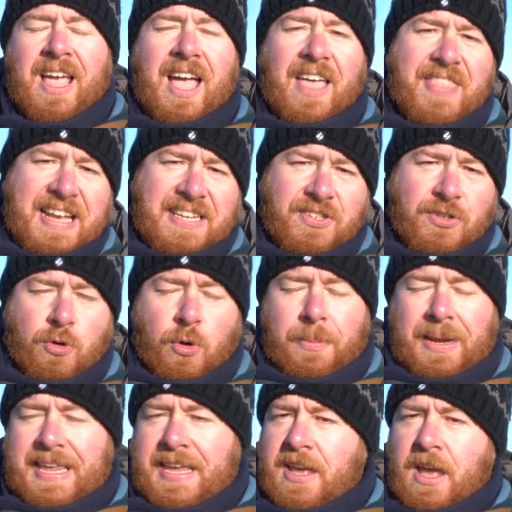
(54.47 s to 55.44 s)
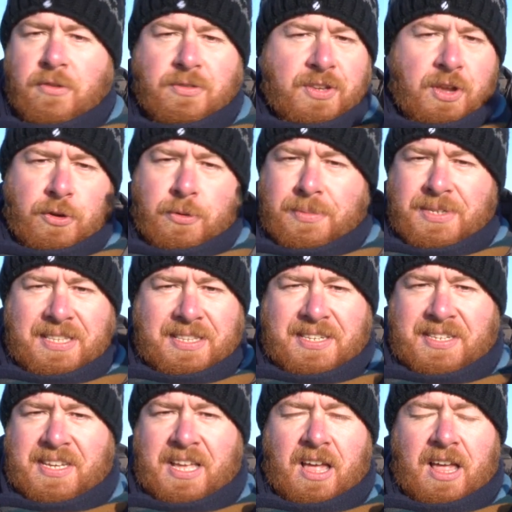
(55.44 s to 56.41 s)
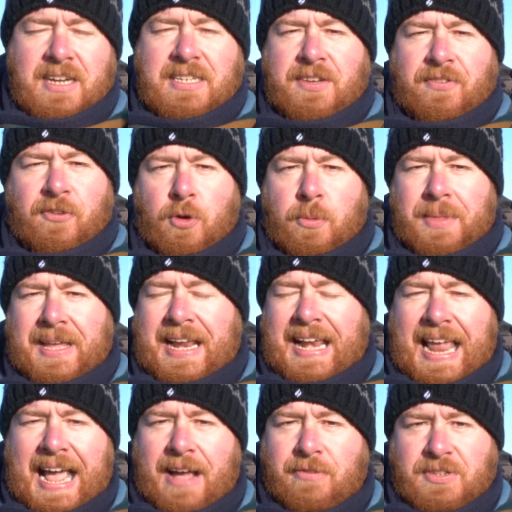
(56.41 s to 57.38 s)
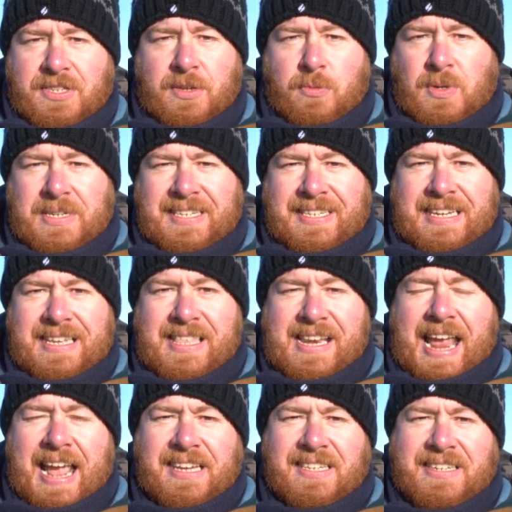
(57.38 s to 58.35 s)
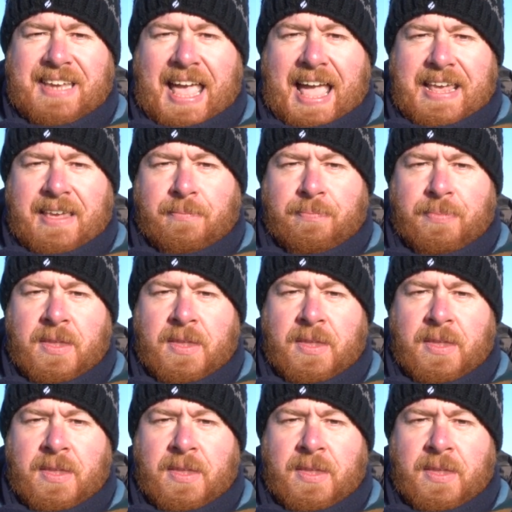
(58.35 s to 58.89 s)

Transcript: and this normally goes on up to the sky to form the clouds that we see the next day.